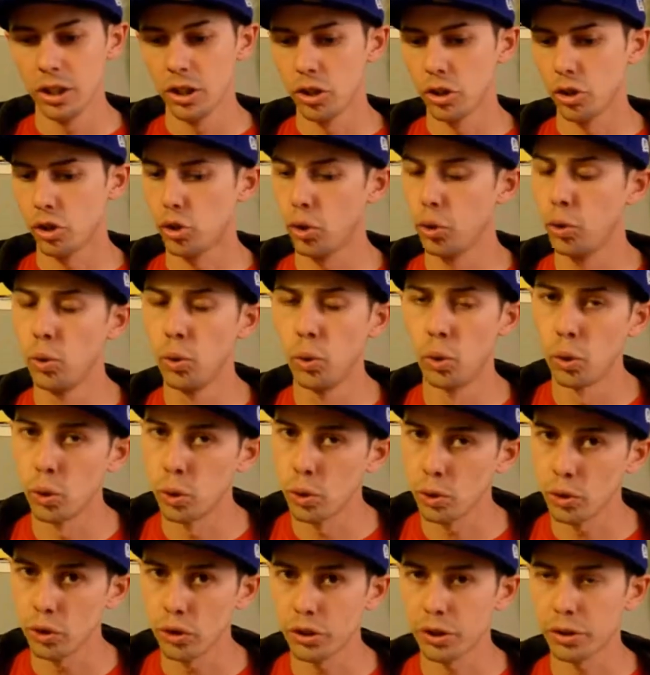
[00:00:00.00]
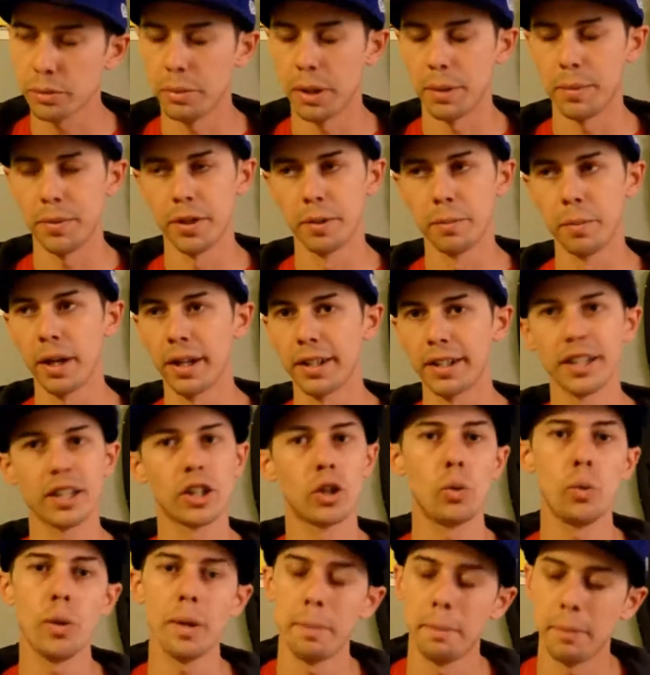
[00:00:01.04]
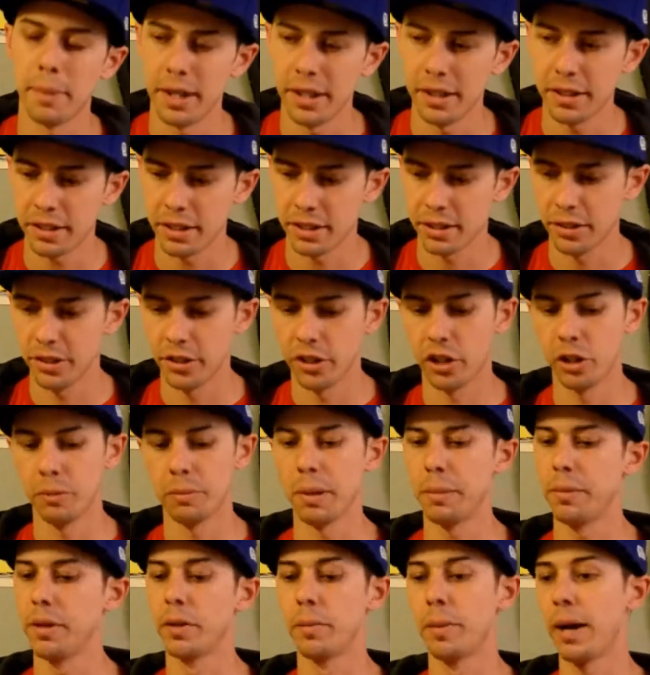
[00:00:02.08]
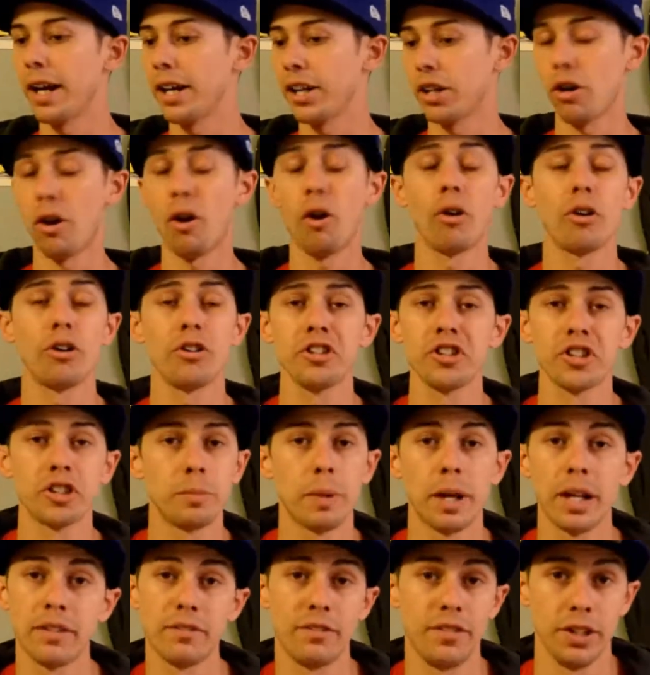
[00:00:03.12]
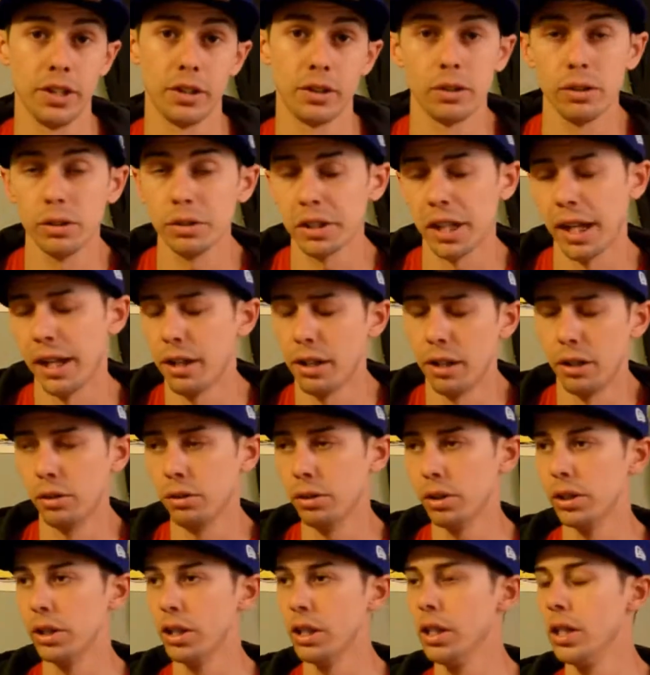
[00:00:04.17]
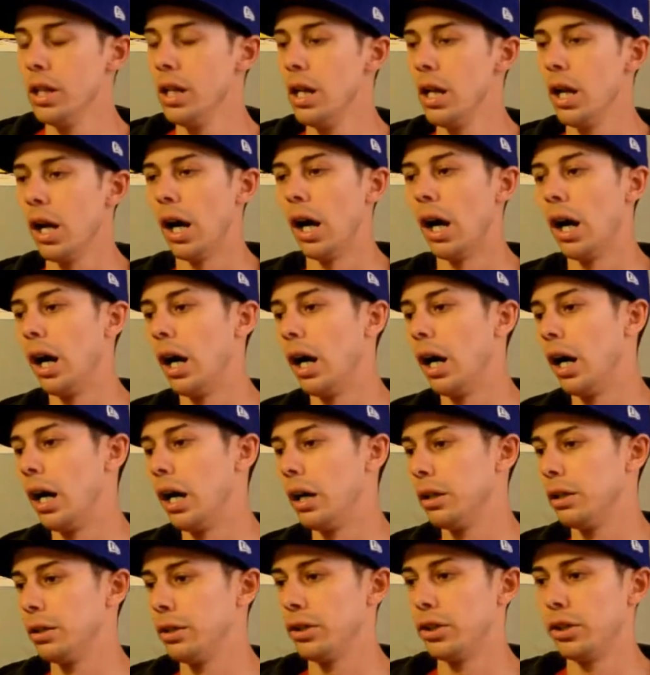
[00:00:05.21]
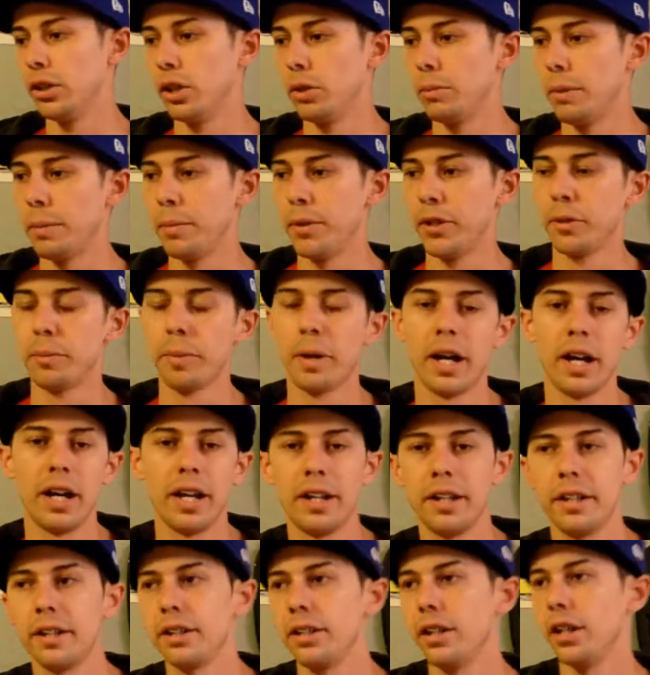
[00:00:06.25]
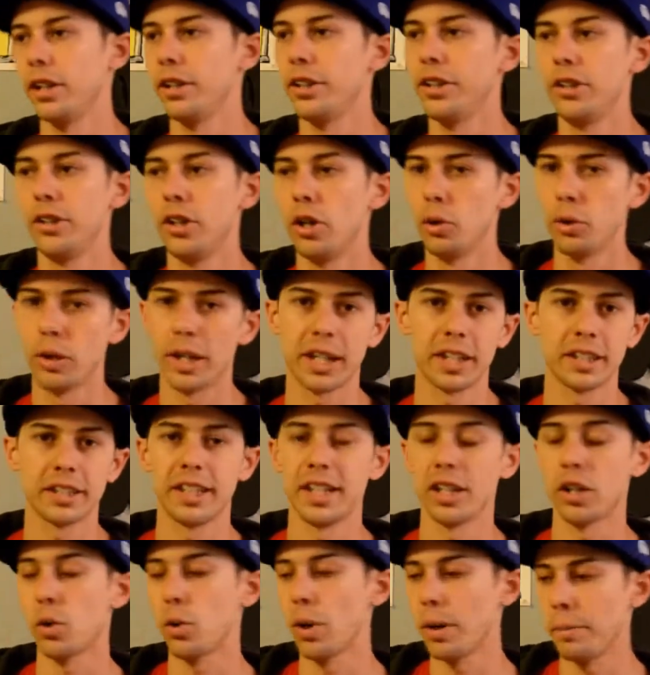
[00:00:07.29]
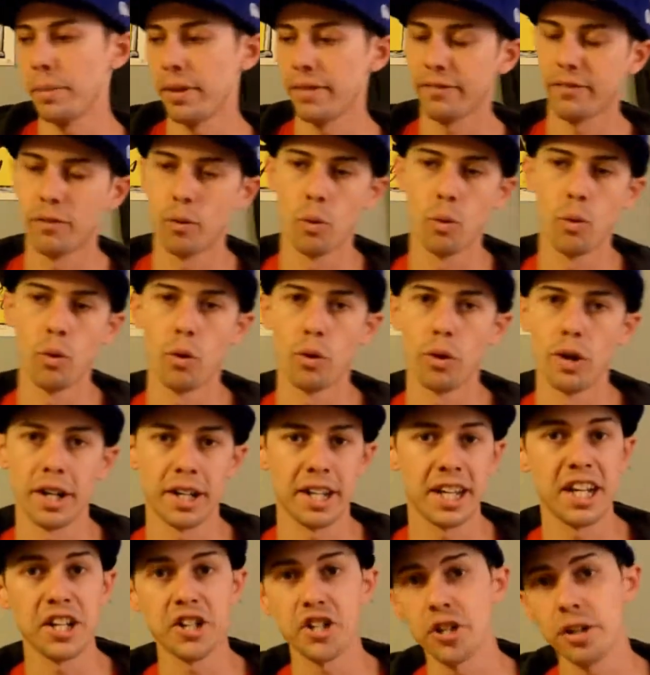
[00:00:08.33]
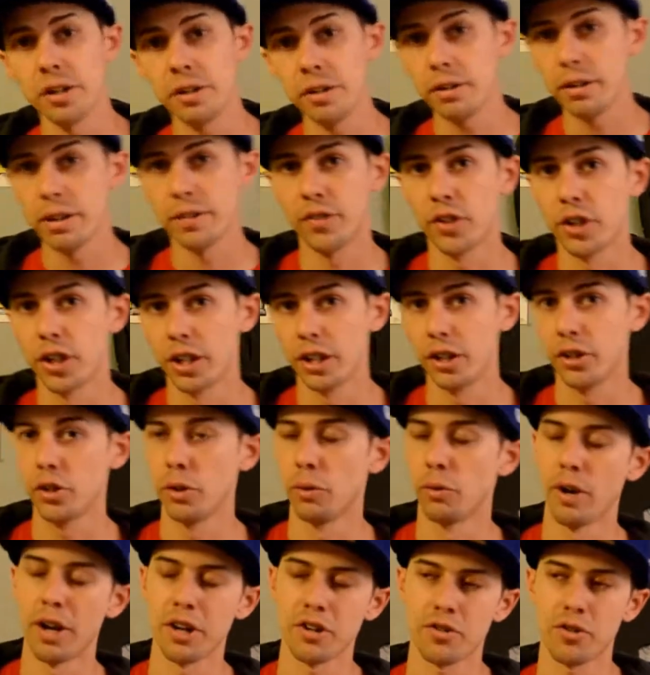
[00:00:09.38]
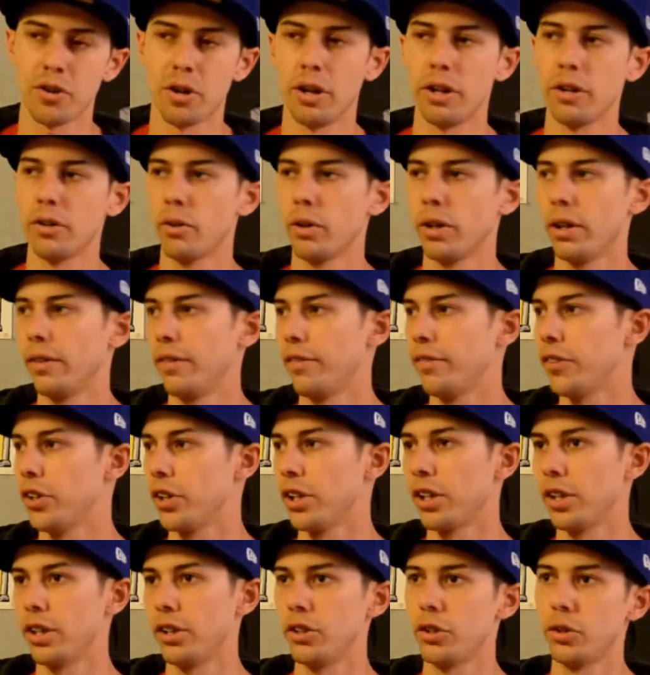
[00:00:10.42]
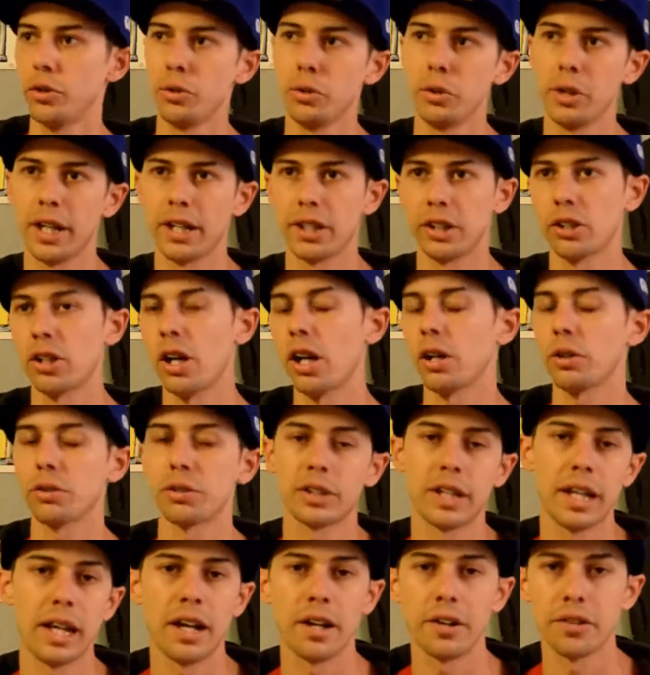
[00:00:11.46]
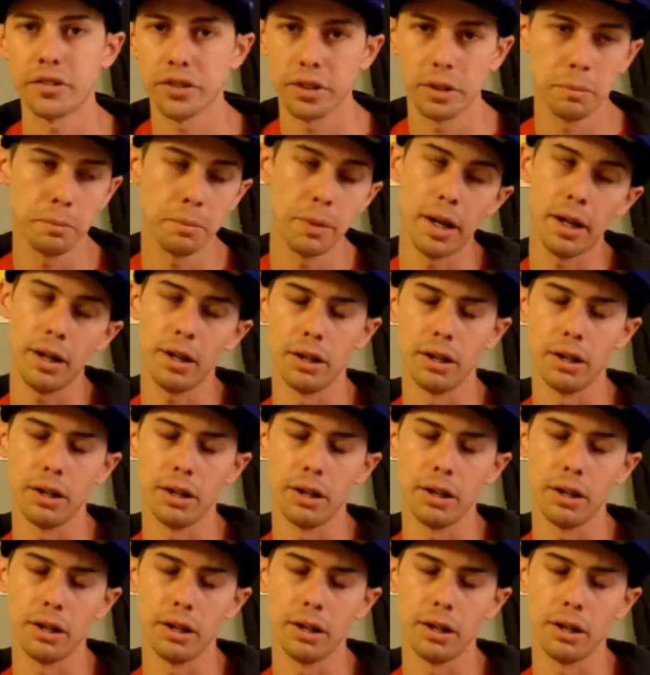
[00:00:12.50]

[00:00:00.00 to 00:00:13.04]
tools. Maybe you're buying equipment. You know, maybe you're buying cars. You're buying vehicles. I don't know. Uh, you know, maybe you're buying, you know, like I say, equipment for a kitchen if you're going to do a restaurant or if you're going to do like a taco stand or something. I don't